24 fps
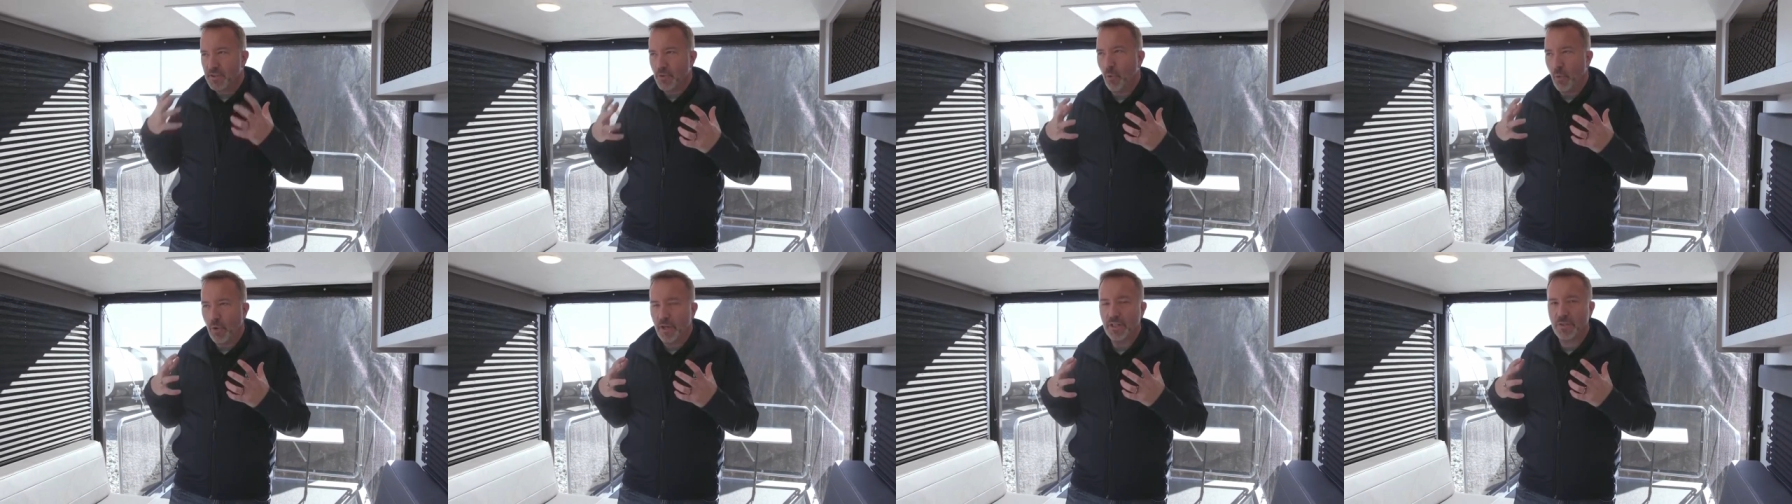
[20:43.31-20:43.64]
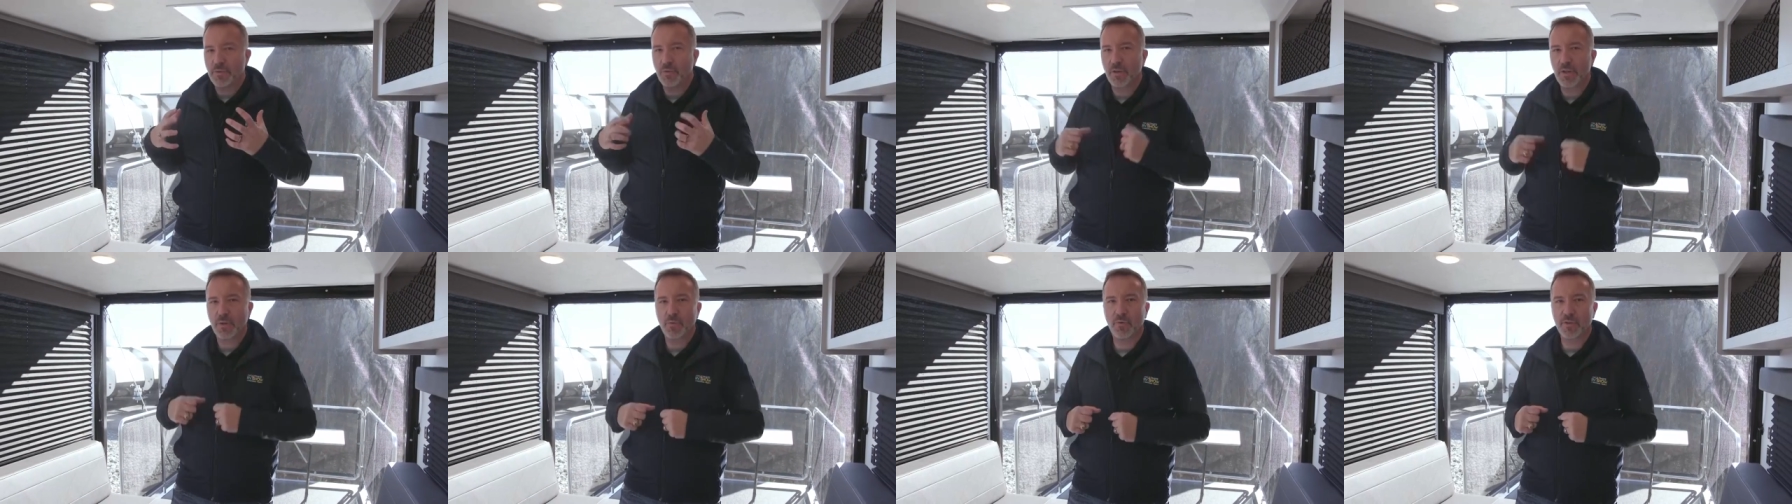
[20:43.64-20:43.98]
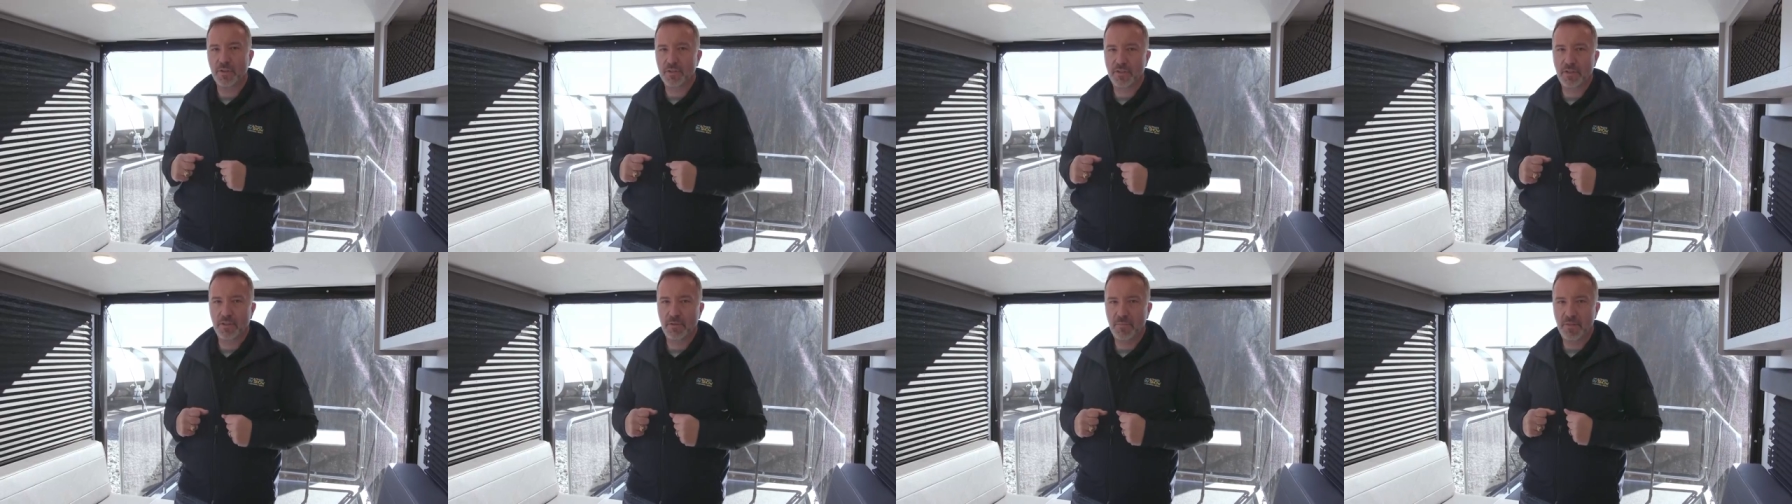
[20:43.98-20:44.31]

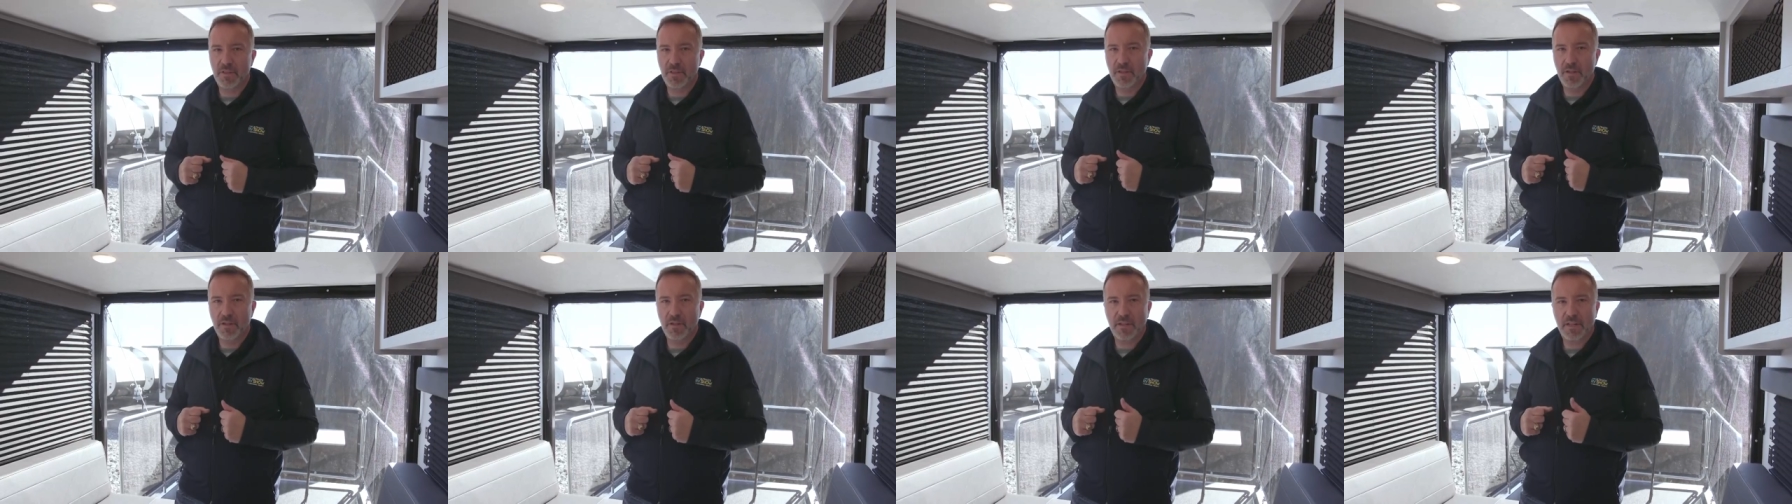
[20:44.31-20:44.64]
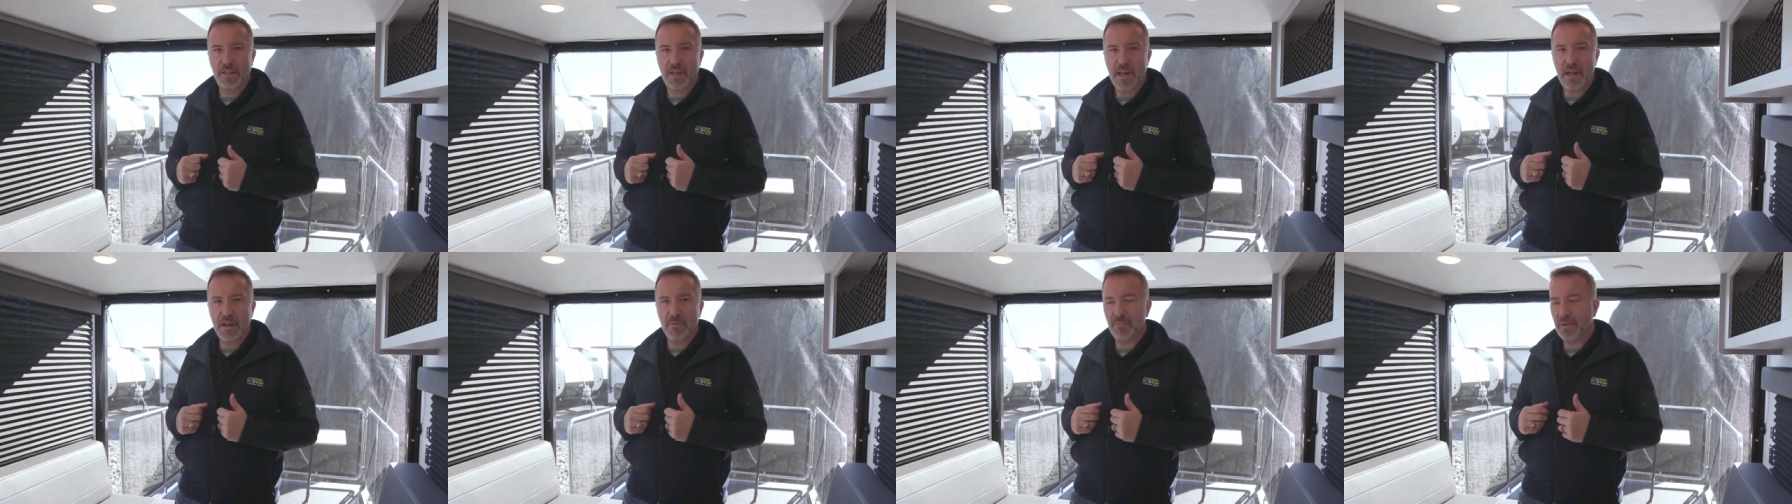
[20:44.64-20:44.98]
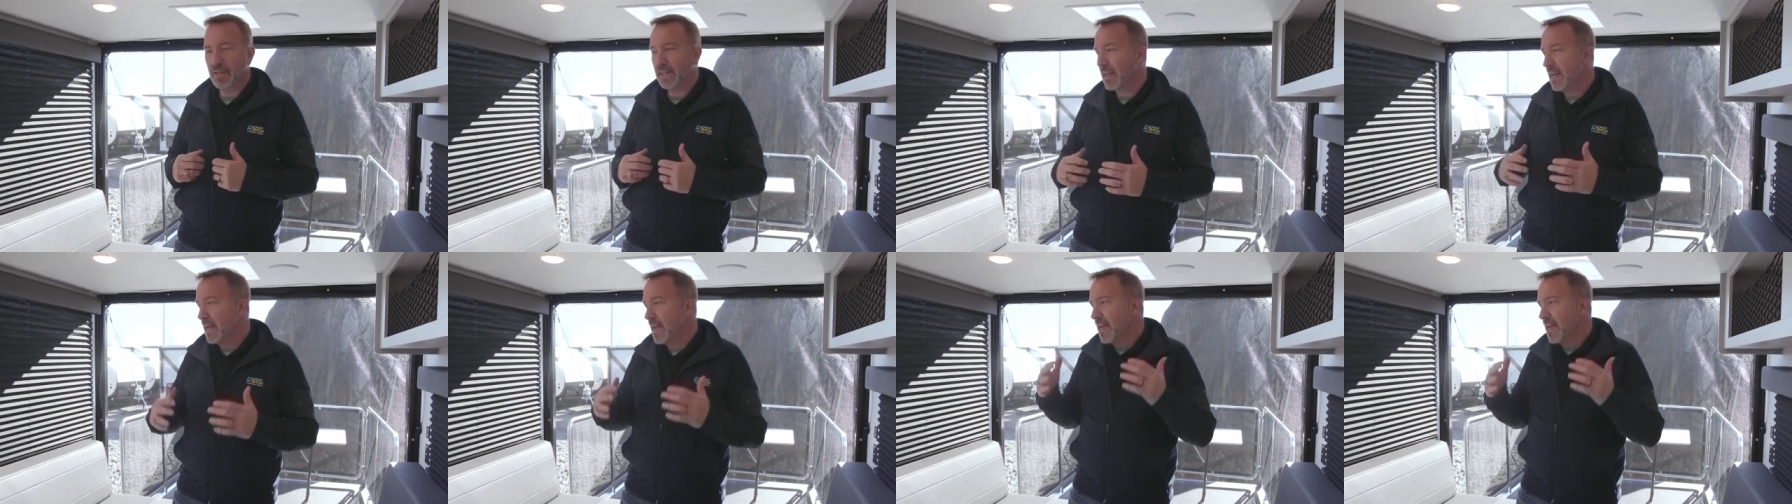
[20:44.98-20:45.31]
2021 is going to be the year of camping.